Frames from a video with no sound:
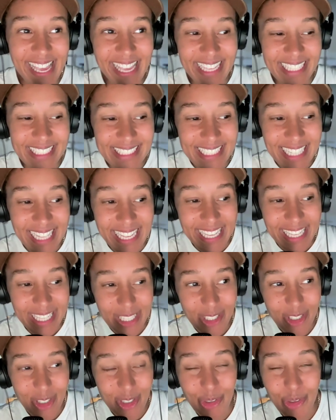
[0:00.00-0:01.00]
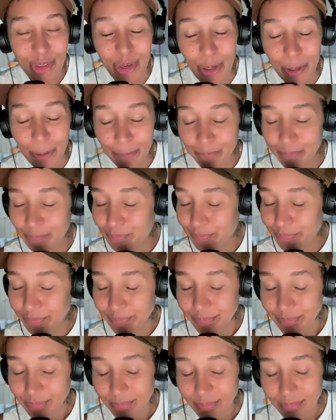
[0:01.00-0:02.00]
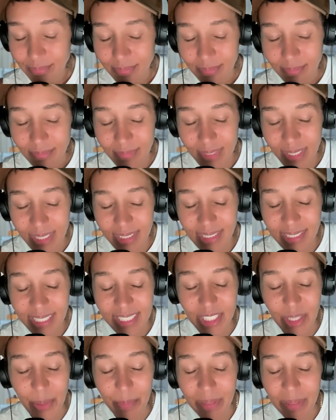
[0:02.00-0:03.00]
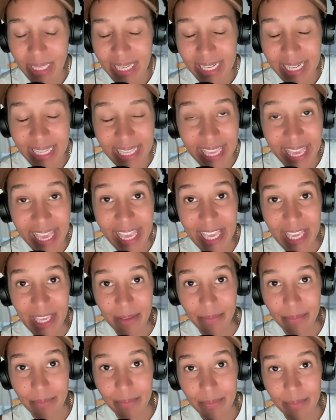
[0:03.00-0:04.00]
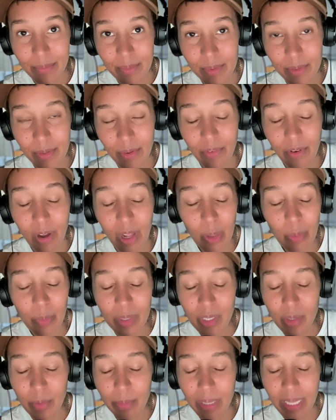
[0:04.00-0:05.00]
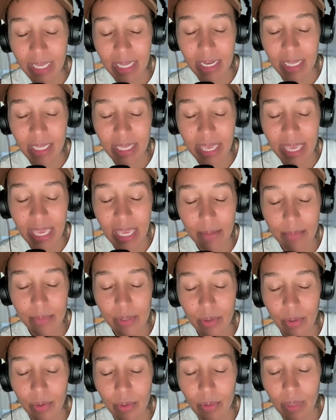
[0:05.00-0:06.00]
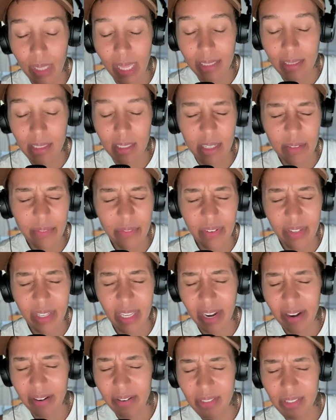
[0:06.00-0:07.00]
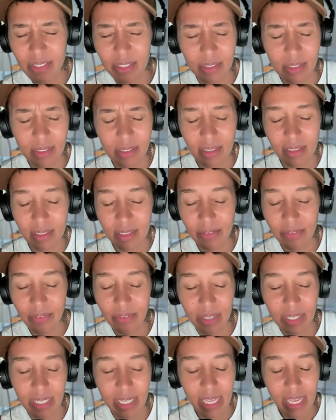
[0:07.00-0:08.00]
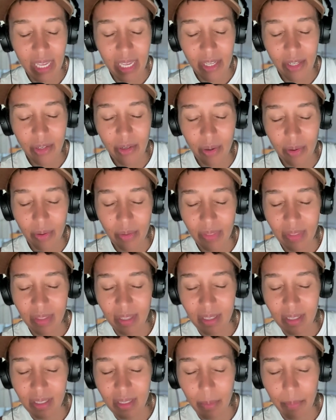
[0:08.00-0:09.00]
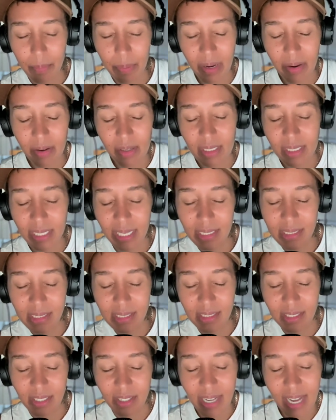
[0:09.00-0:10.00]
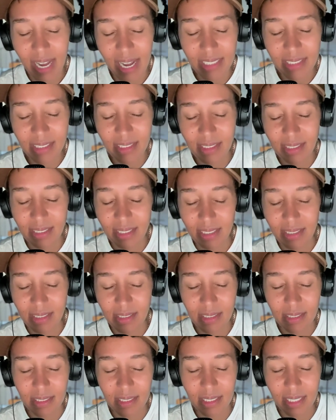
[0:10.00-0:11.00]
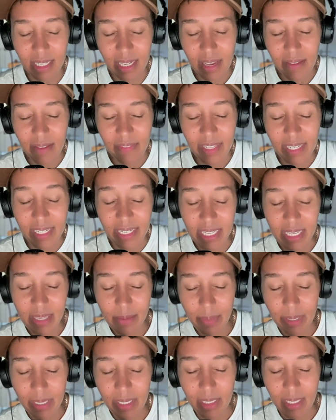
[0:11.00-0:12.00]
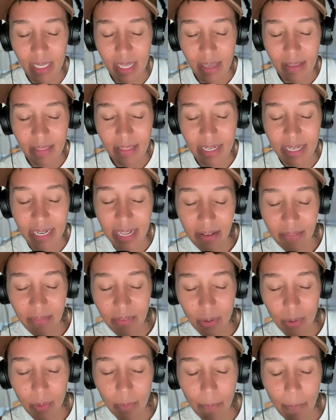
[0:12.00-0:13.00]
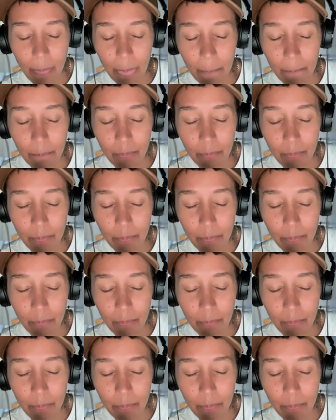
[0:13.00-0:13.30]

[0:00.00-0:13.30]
It's like, it's you're playing a game. So follow me. You're playing a game. So like the different characters, the different, the parasites in your consciousness, the demon, the devil,